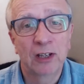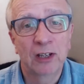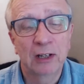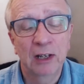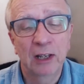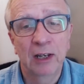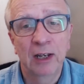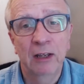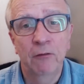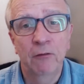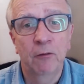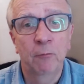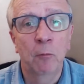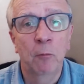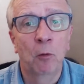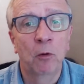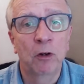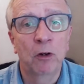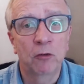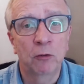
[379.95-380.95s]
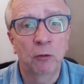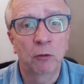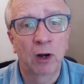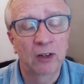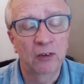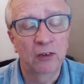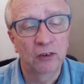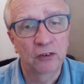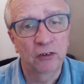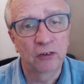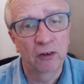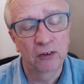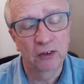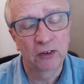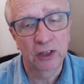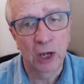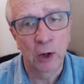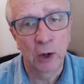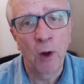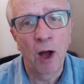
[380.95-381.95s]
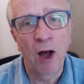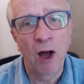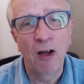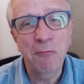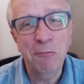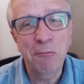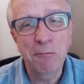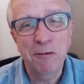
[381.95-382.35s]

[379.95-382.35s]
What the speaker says: Clearly, if mortgage rates start to go up,